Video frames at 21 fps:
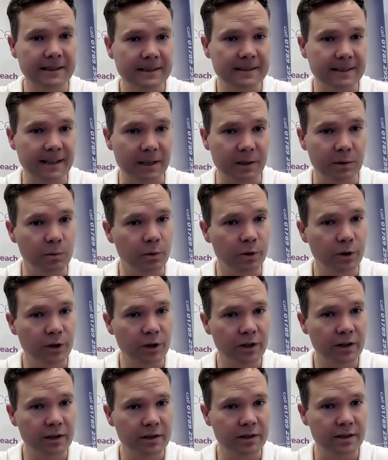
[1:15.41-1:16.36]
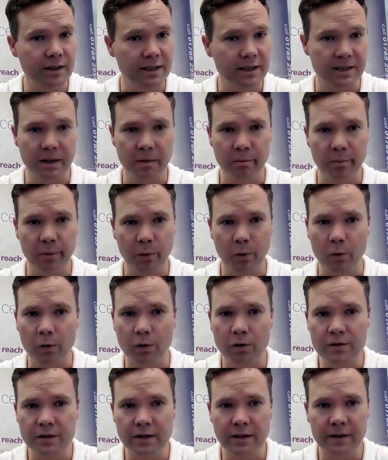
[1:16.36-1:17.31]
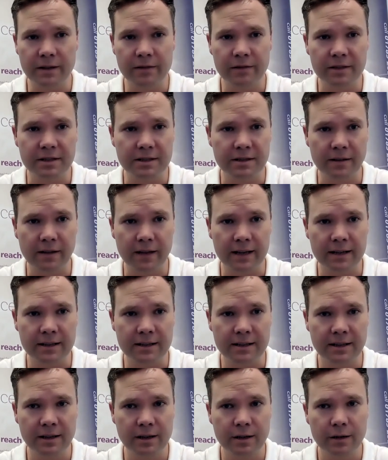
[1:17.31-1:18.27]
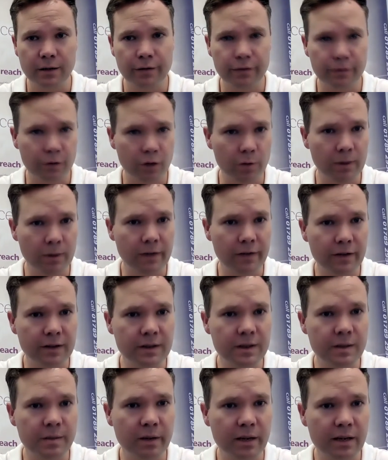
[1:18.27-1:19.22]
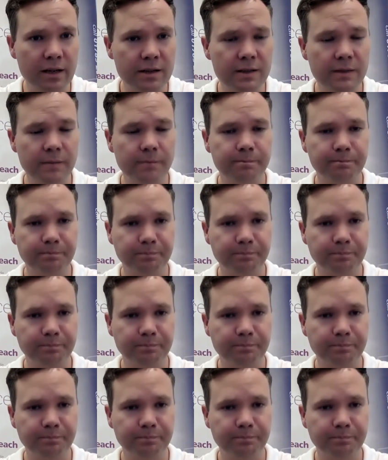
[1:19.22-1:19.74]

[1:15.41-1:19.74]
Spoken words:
that it works, is it important that there isn't that firm evidence base